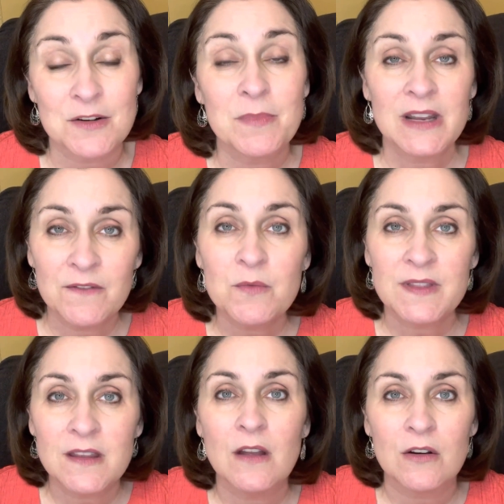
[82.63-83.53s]
But even with
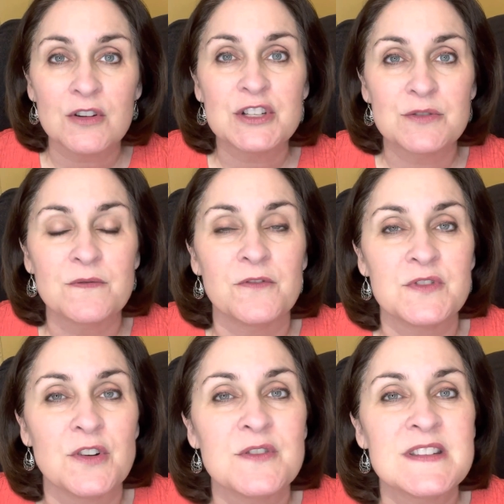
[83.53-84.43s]
the younger children for
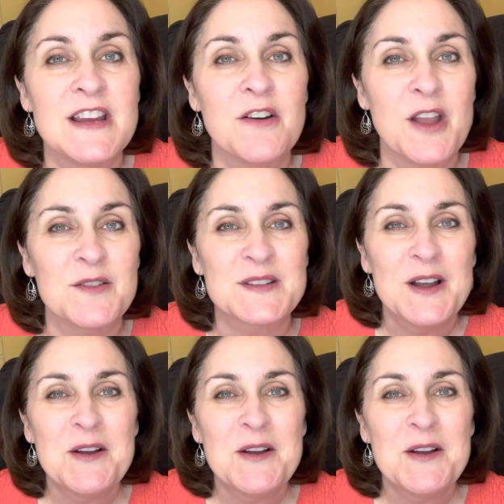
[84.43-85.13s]
certain scenarios,